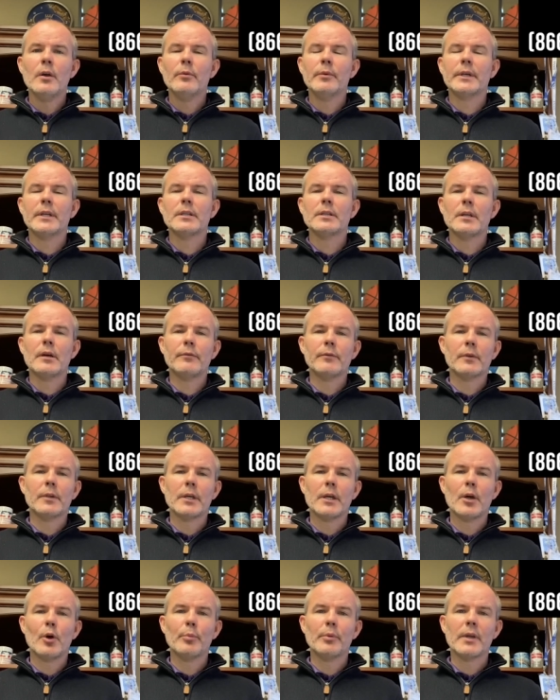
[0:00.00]
We can
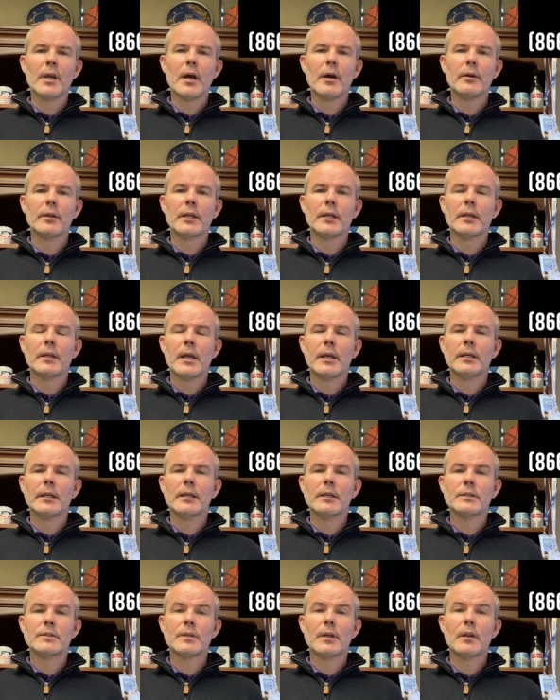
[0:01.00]
definitely help you out and, and
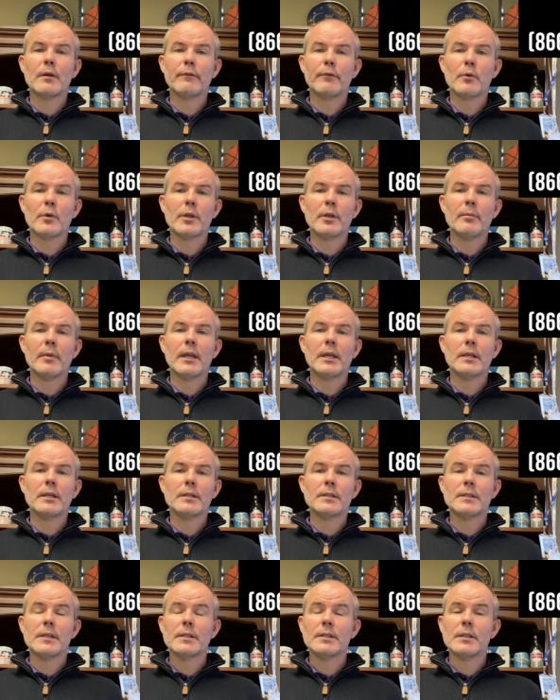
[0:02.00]
get it set up for you, make it
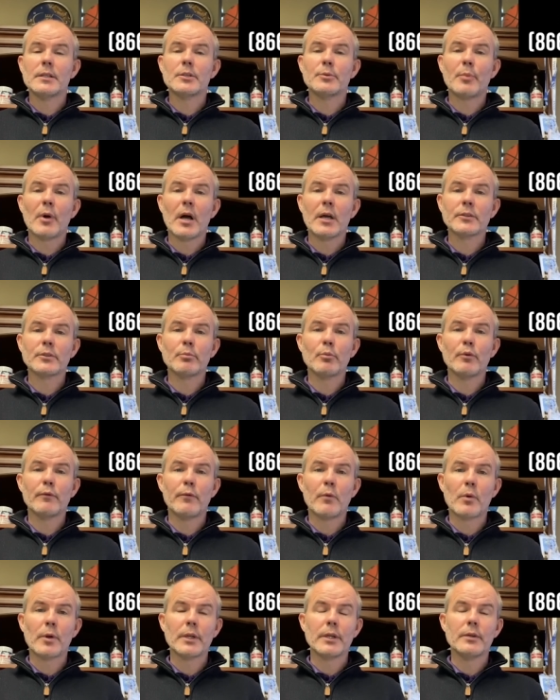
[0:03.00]
as easy as possible
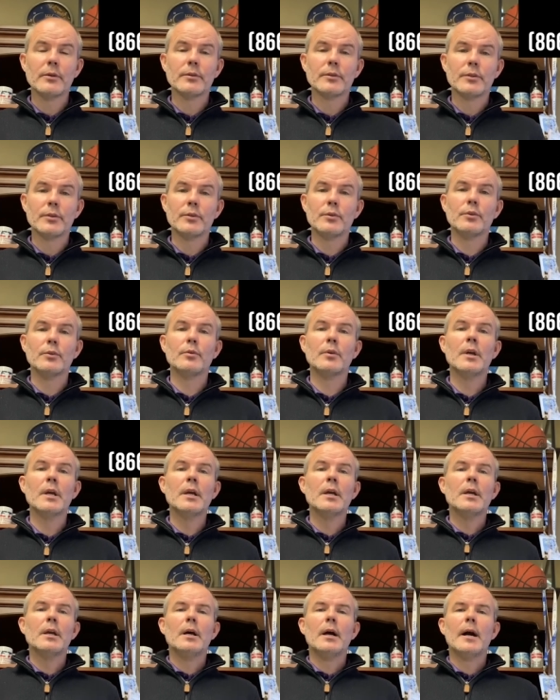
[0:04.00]
for you to
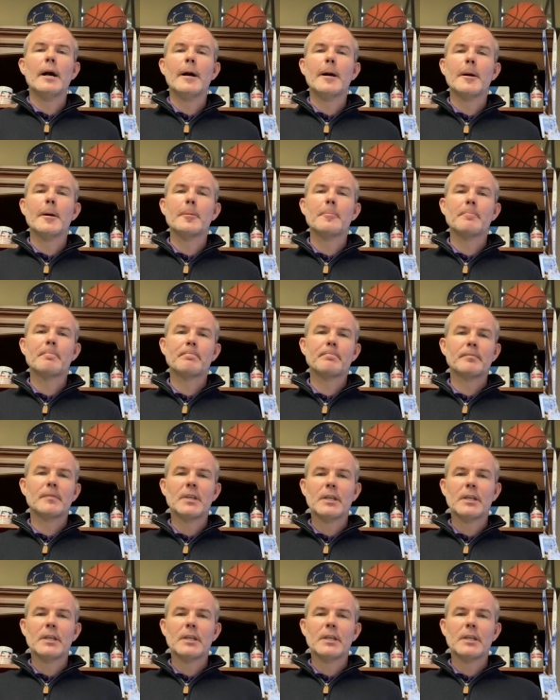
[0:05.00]
um,